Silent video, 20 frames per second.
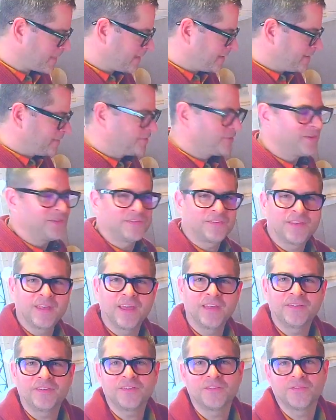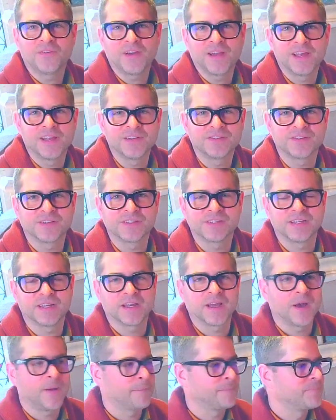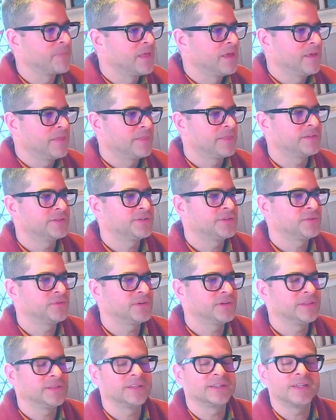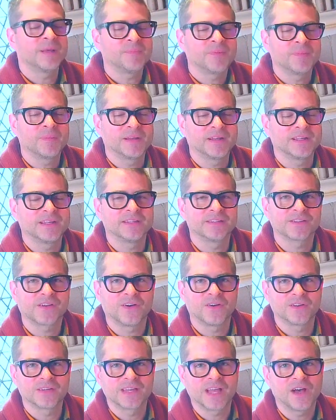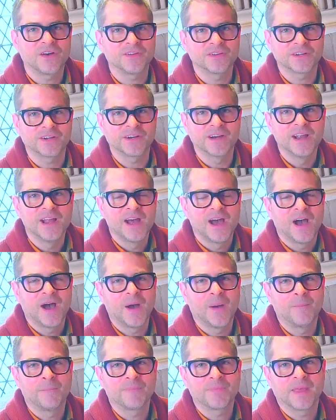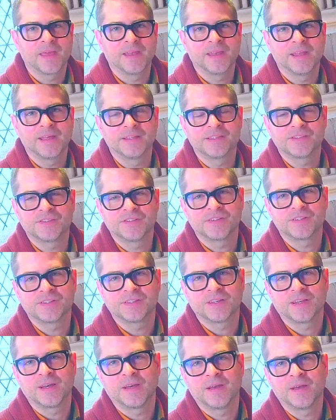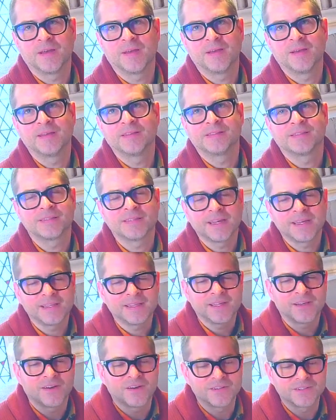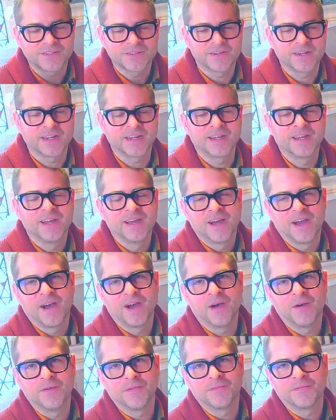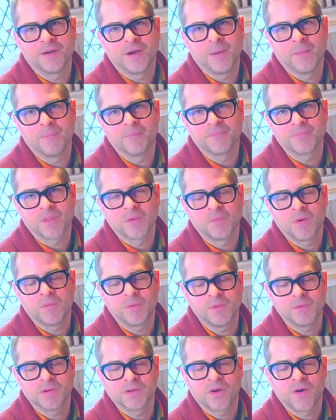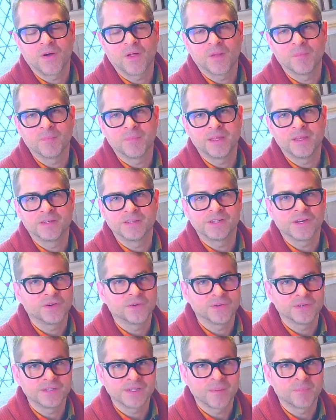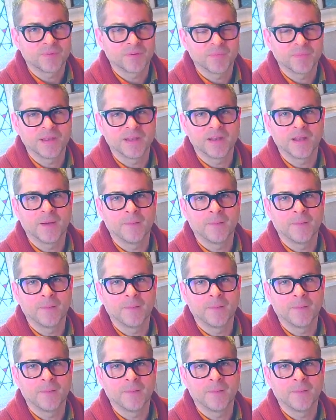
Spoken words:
So it's just very interesting. The temperament is called Kellner, and it's just it's slightly altering of what we would call a mean tone temperament.